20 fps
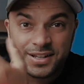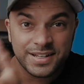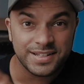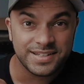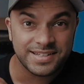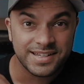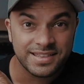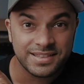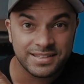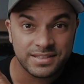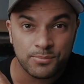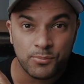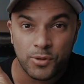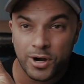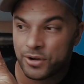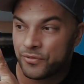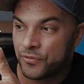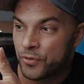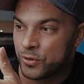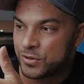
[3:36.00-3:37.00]
you can see that the
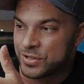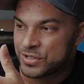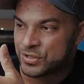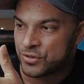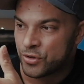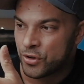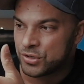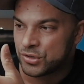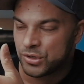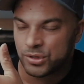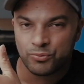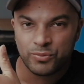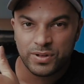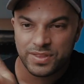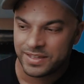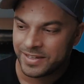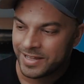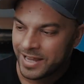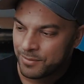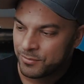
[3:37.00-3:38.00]
microphone just turns on with
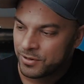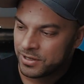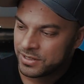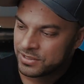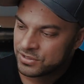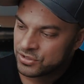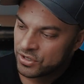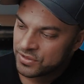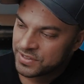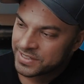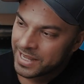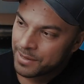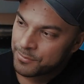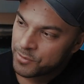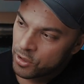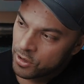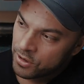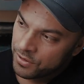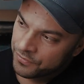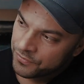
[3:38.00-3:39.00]
the camera. Turn the
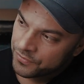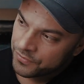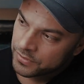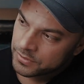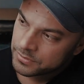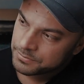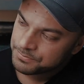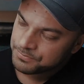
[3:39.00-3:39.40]
camera off,